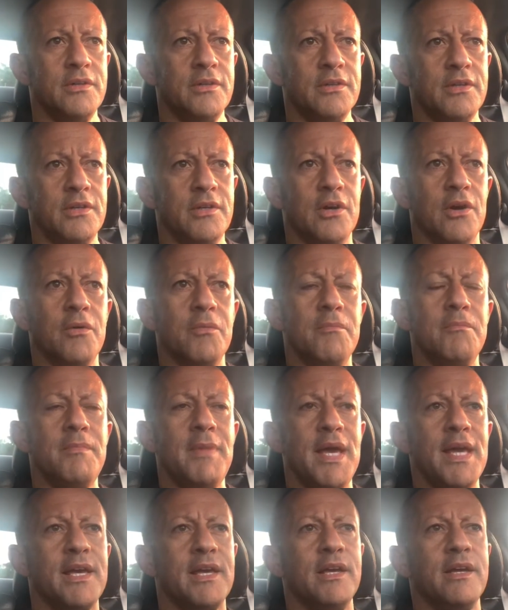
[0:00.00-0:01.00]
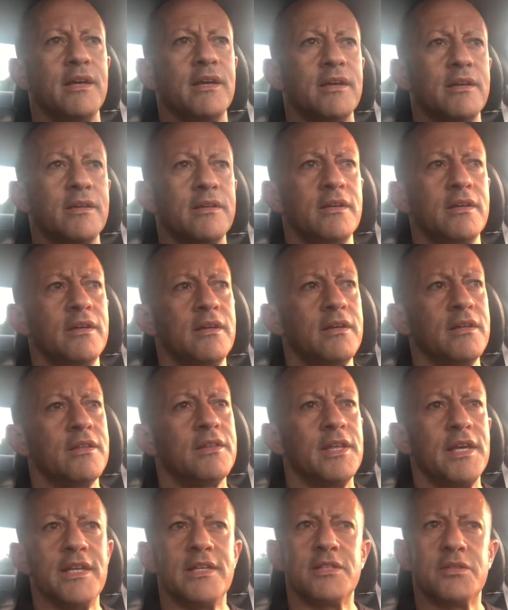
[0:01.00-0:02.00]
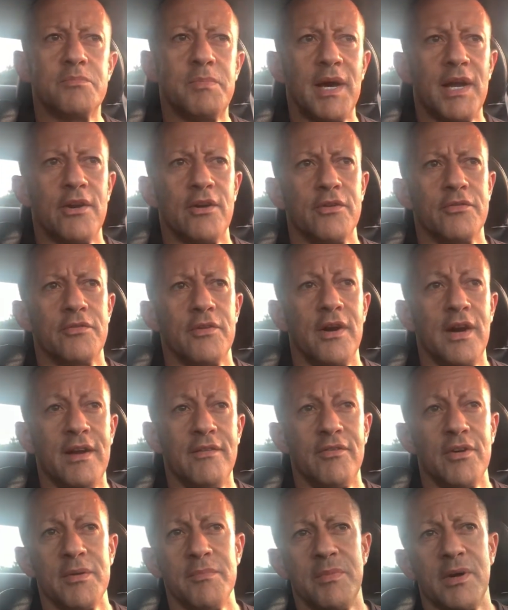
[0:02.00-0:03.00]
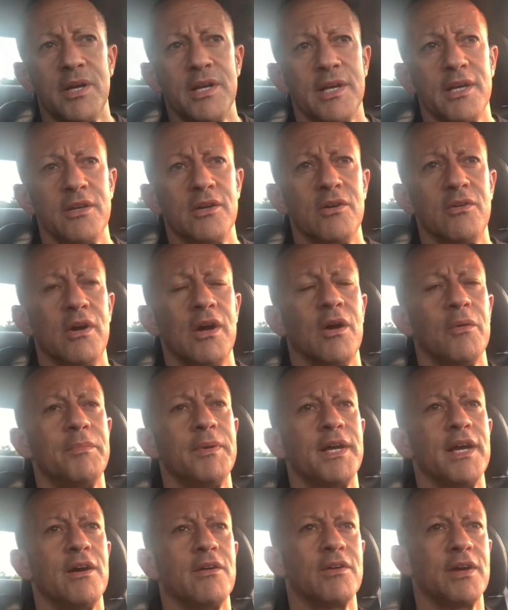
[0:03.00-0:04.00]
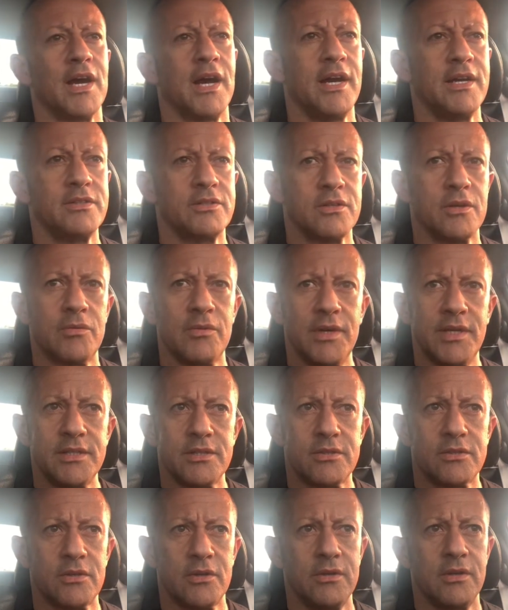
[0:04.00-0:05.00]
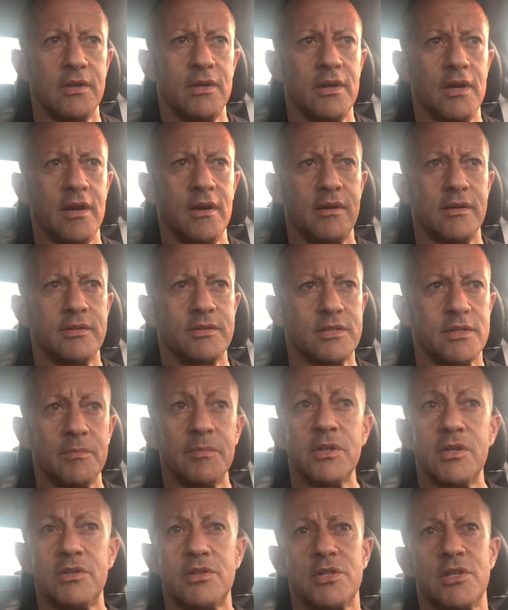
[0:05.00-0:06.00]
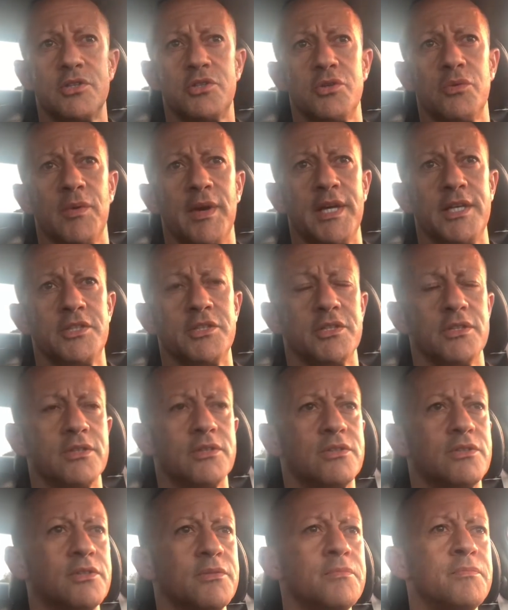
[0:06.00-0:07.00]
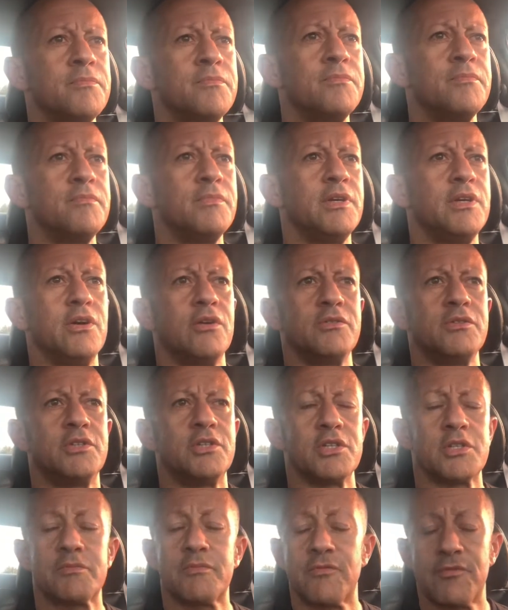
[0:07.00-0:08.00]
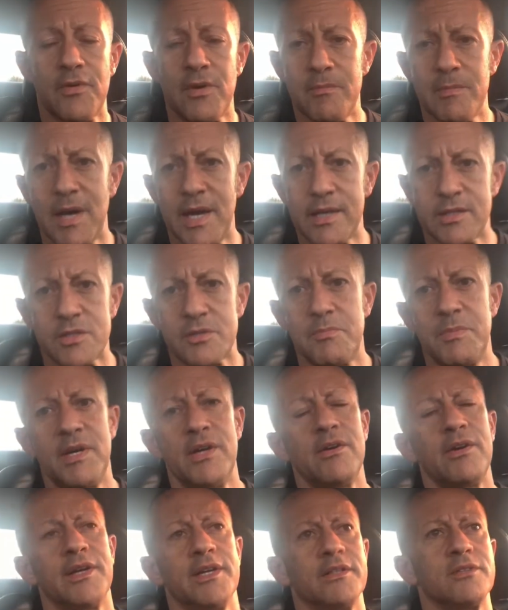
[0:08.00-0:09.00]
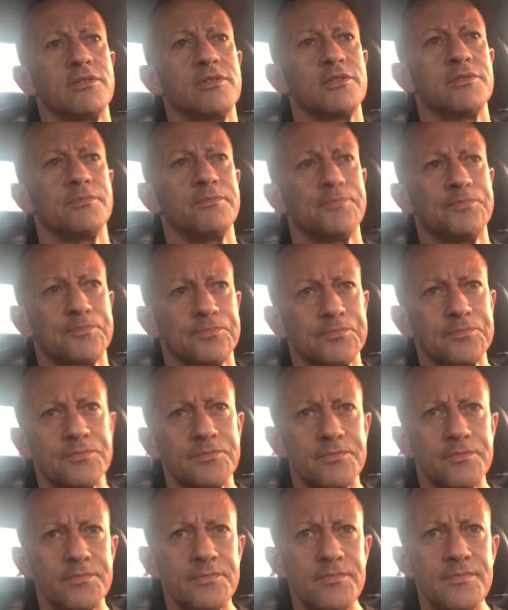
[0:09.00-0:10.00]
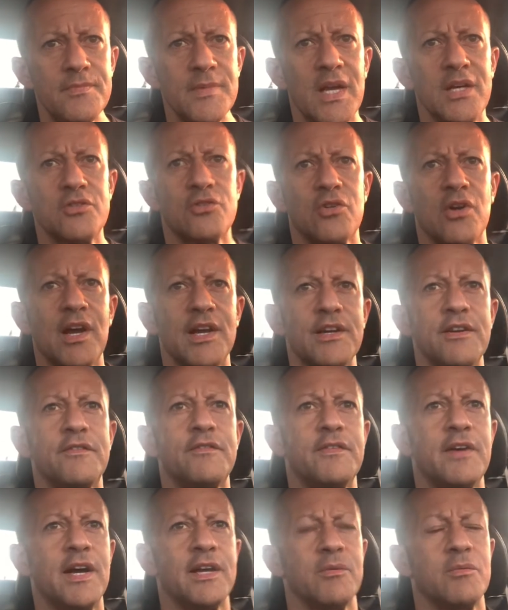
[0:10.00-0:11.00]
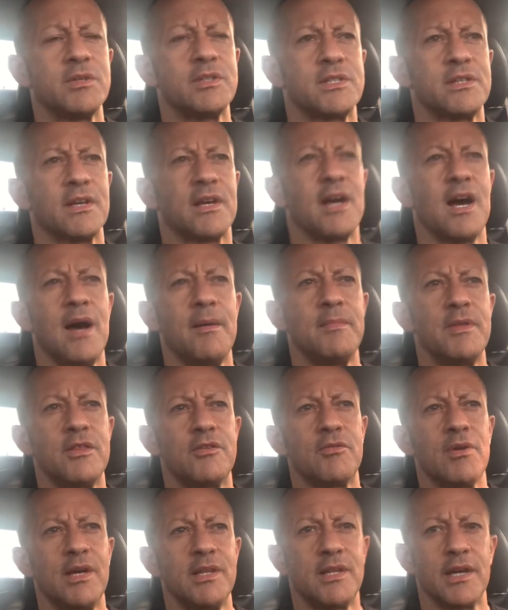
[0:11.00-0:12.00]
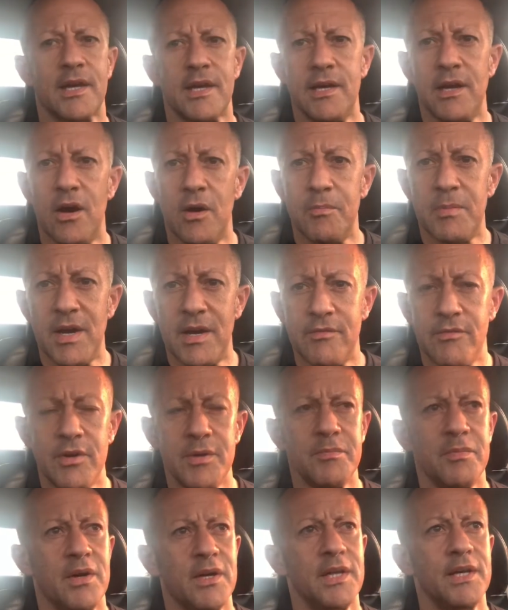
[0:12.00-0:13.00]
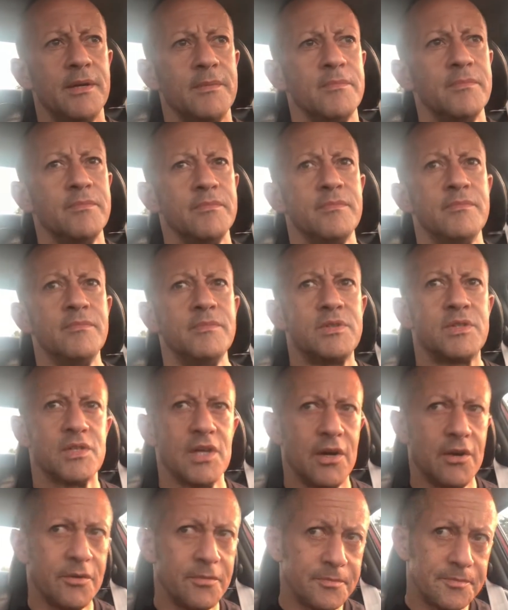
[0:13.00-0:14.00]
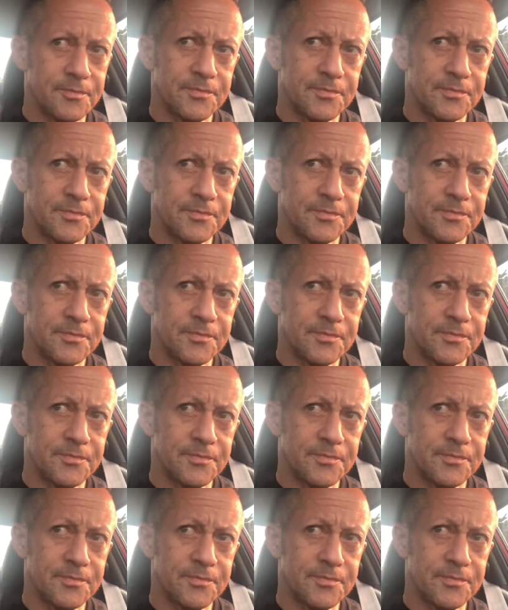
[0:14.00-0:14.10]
you know, making things better for everybody, you know, helping out guys that were in certain similar situations, you know, just from my experience and trying to find what's the common thread that can help everybody. So